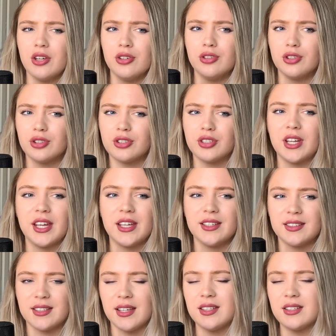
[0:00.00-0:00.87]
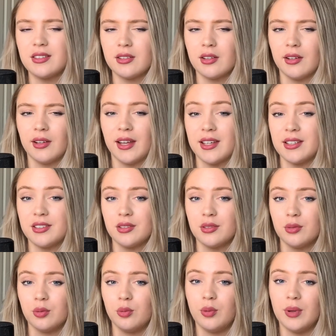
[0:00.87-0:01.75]
doesn't exist unless
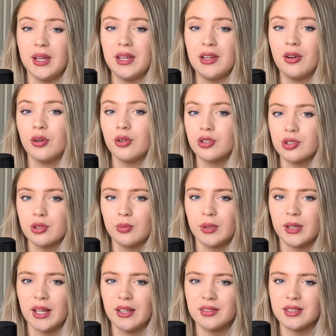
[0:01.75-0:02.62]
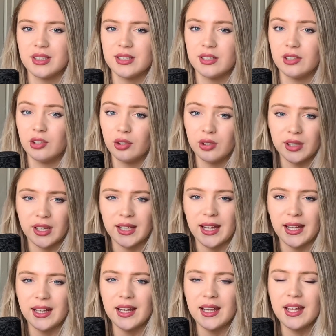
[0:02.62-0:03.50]
we or someone else is looking
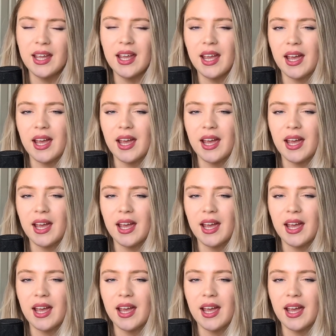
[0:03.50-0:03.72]
at it,